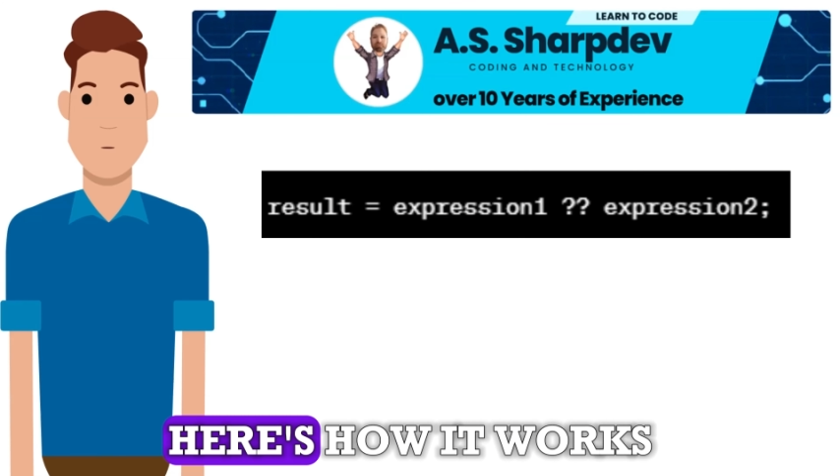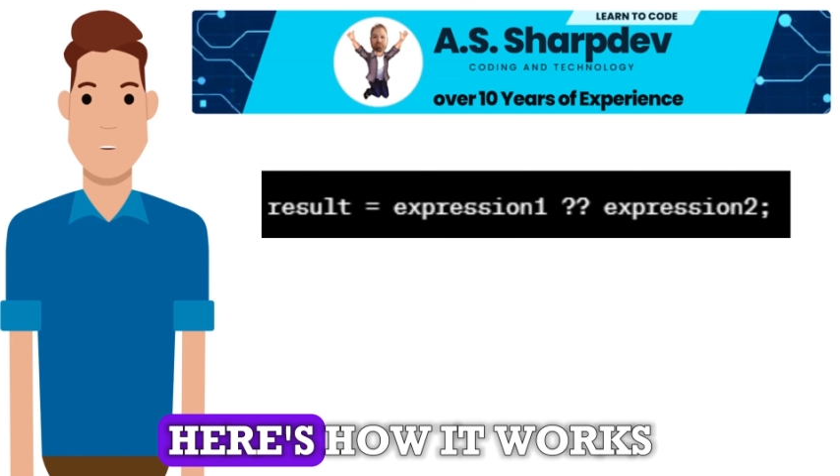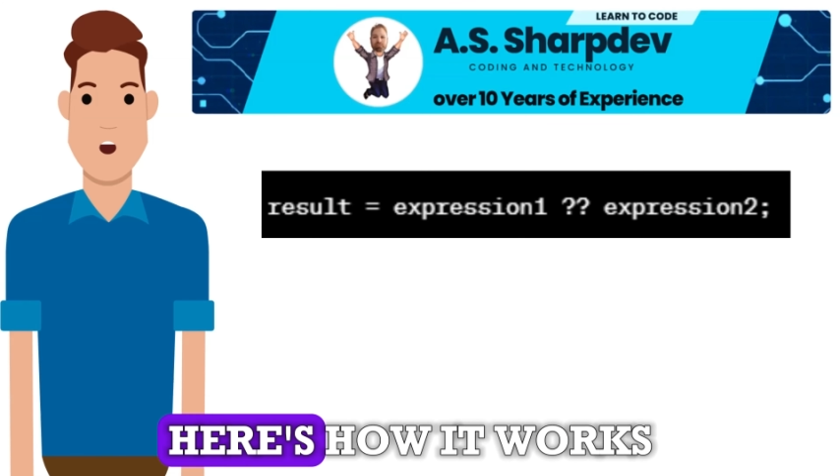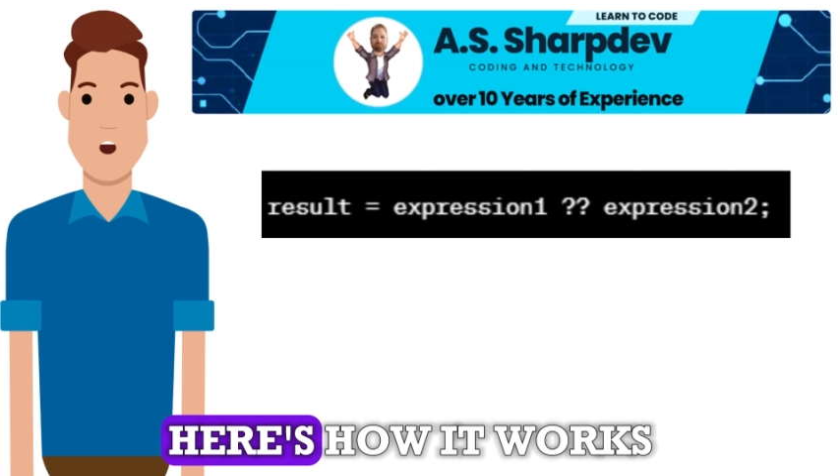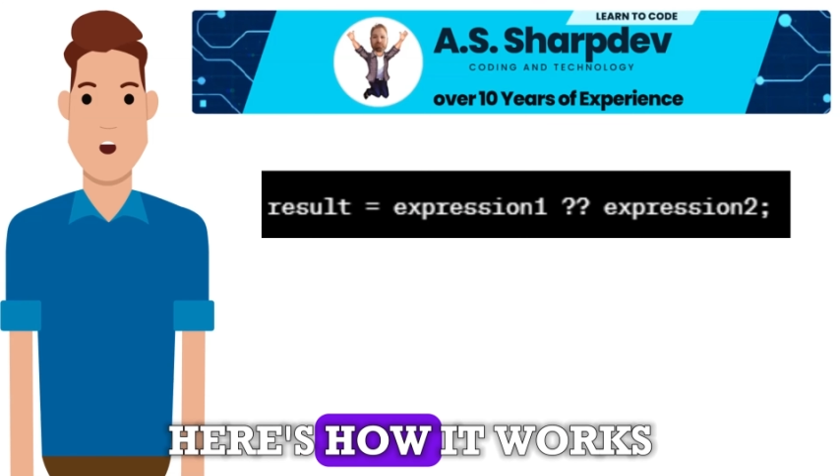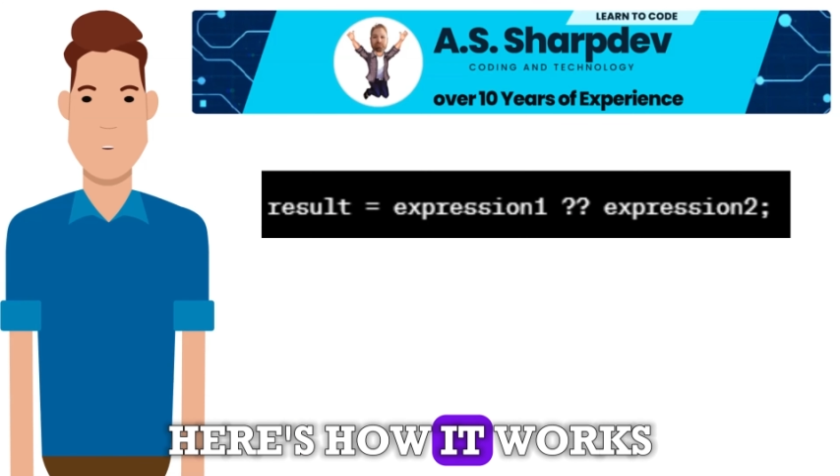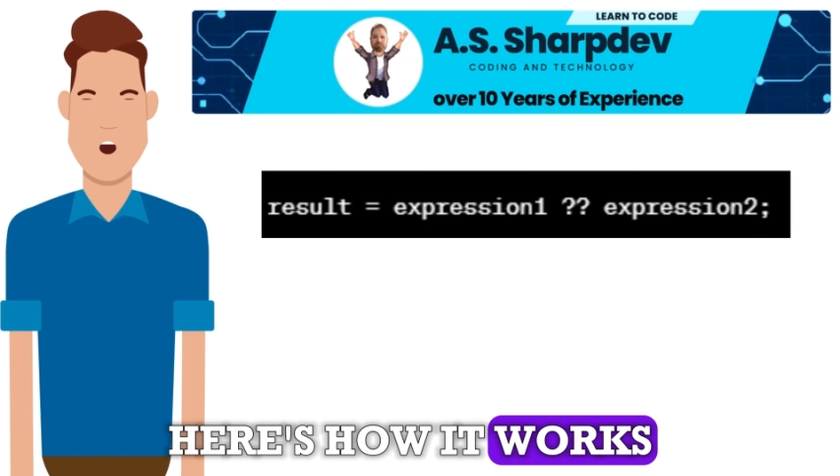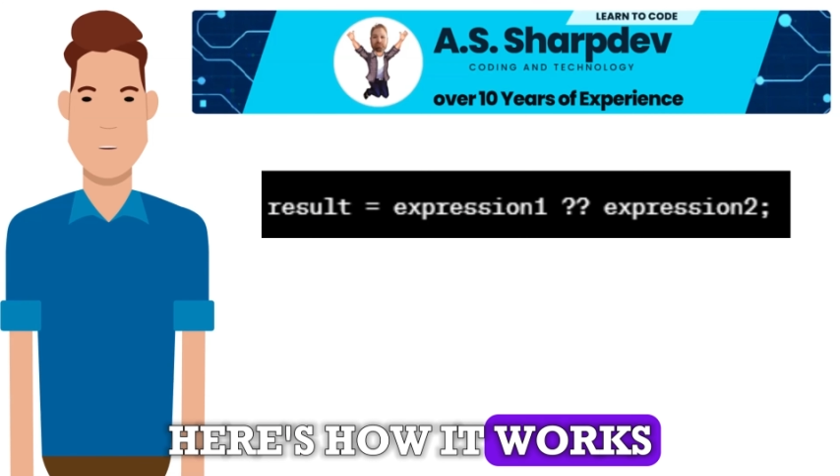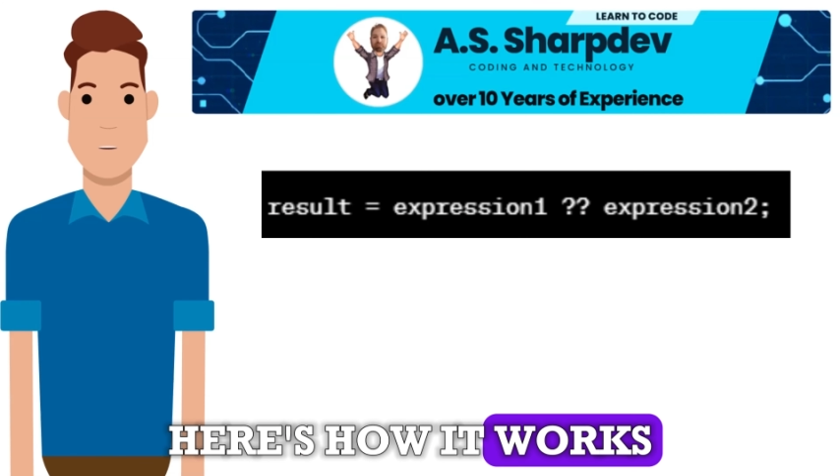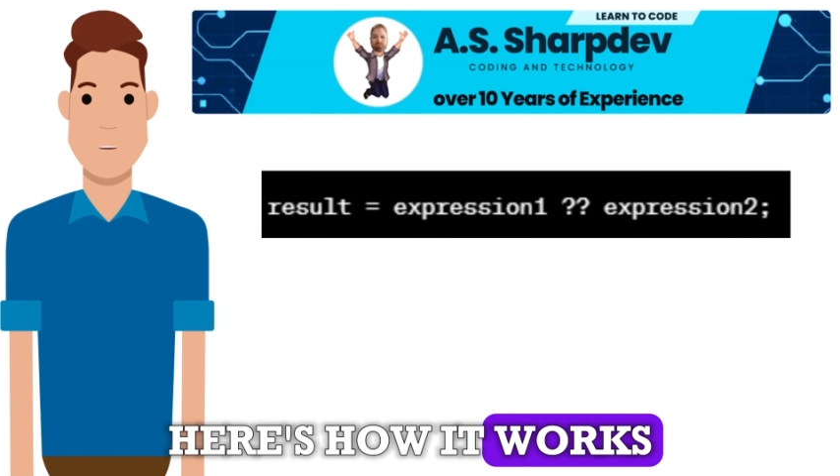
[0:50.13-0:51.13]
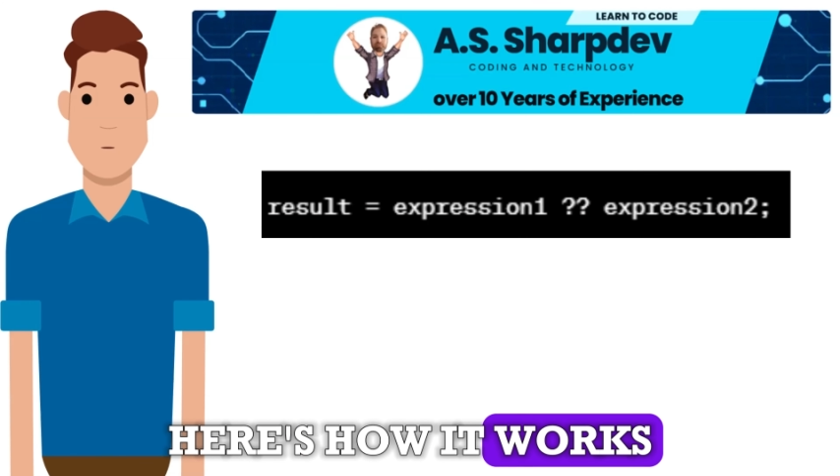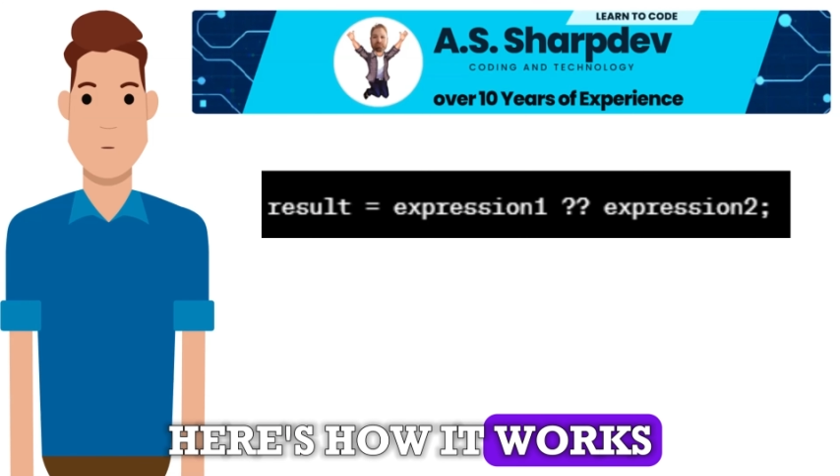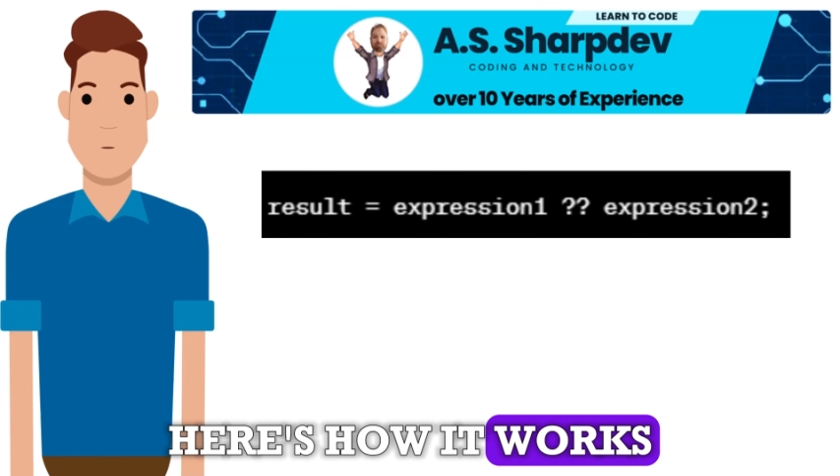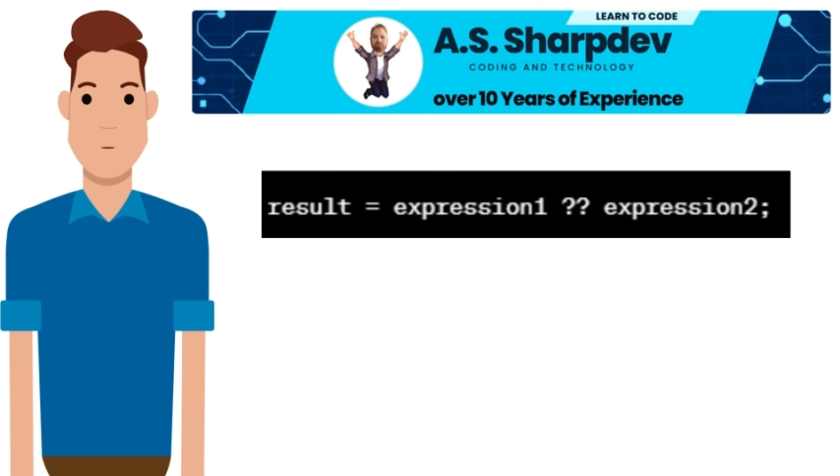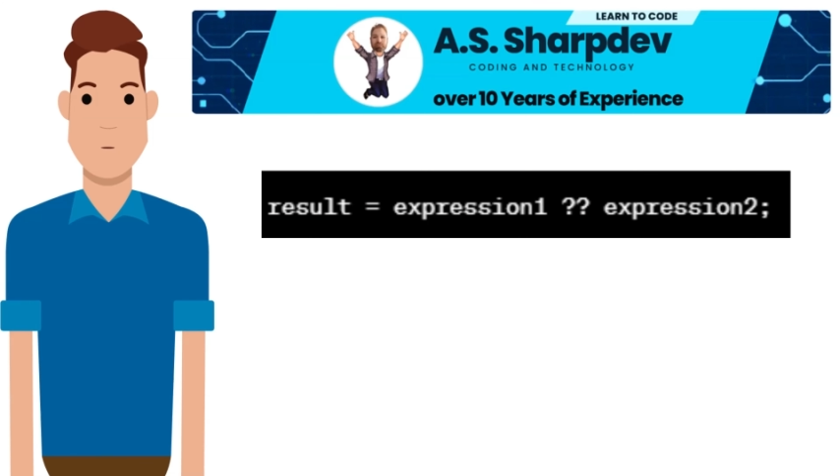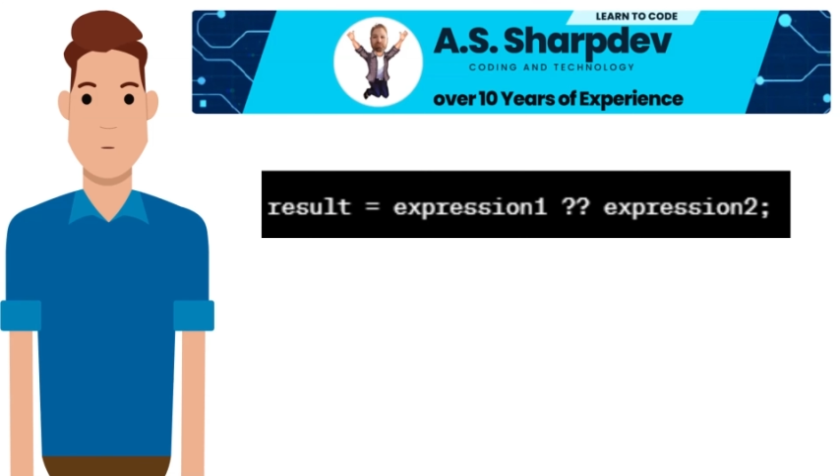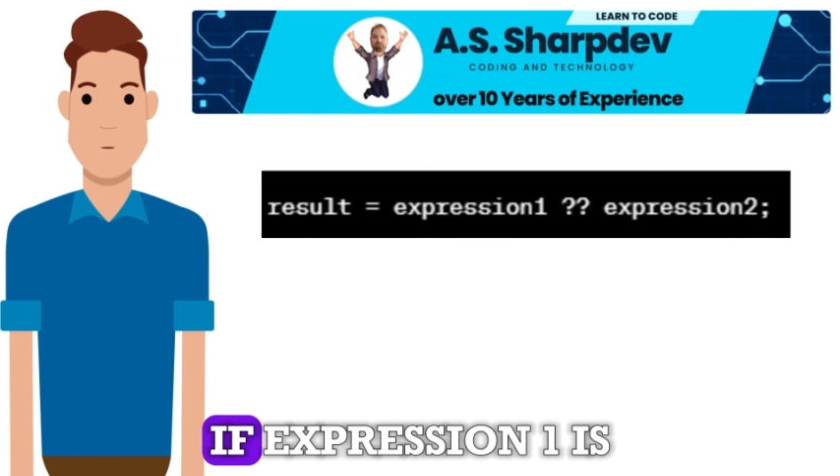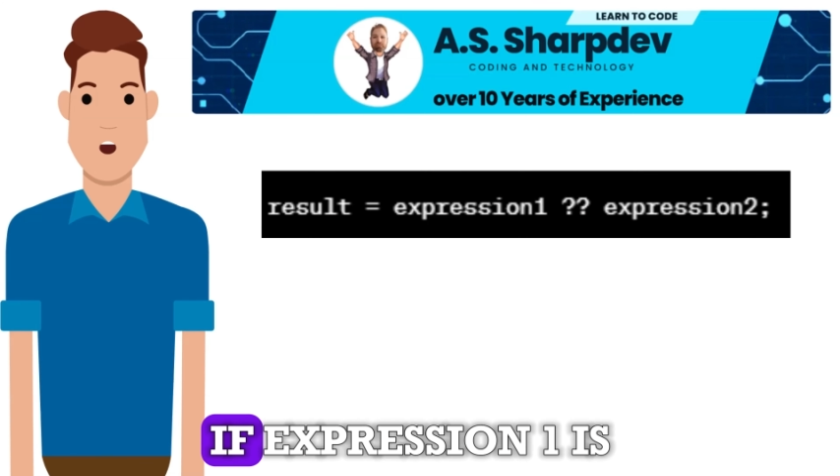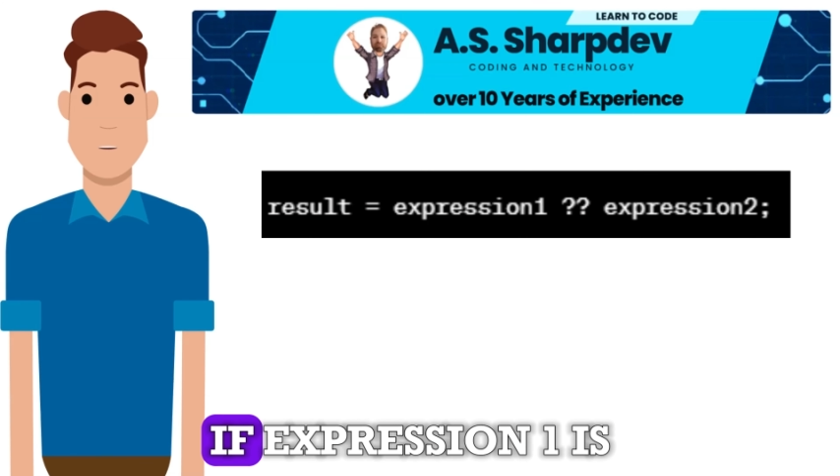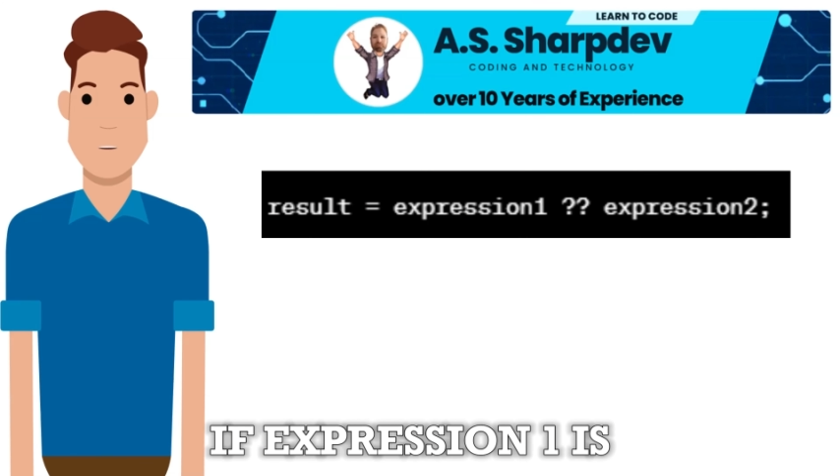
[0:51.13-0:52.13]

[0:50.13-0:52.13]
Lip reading: Here's how it works. If